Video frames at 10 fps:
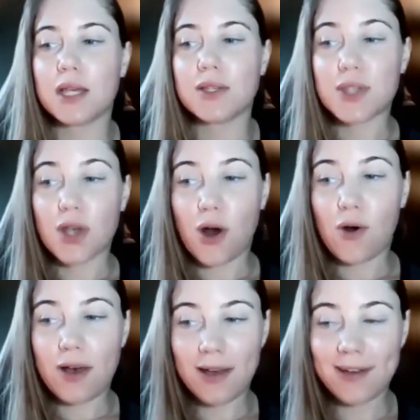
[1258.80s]

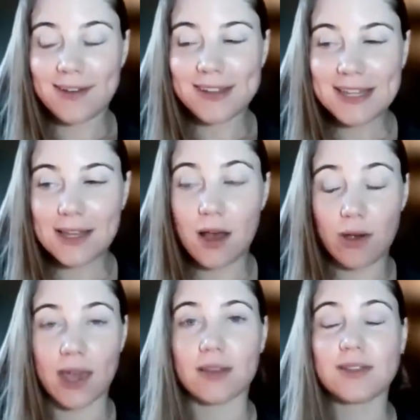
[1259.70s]
So,
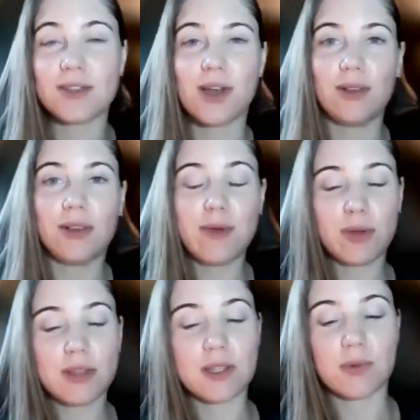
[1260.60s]
okay, so let me
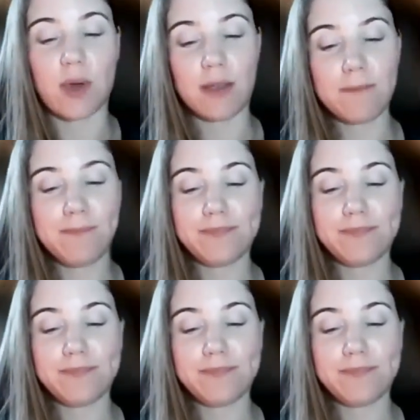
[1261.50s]
put it this way.